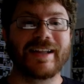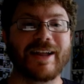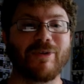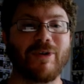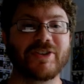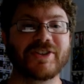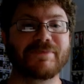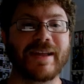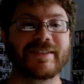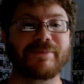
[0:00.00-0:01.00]
Like they were all
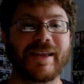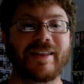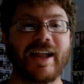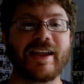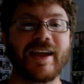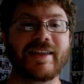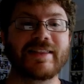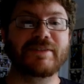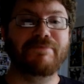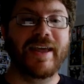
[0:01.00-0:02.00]
just meant to be like
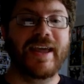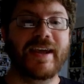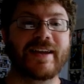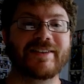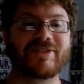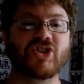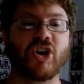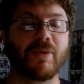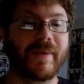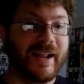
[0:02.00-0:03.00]
these big
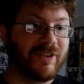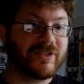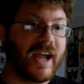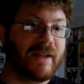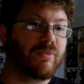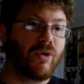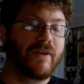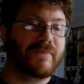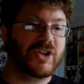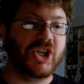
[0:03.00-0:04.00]
Terminator type ro-
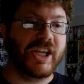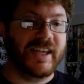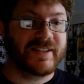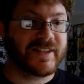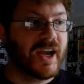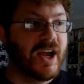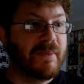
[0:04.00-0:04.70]
uh, machines.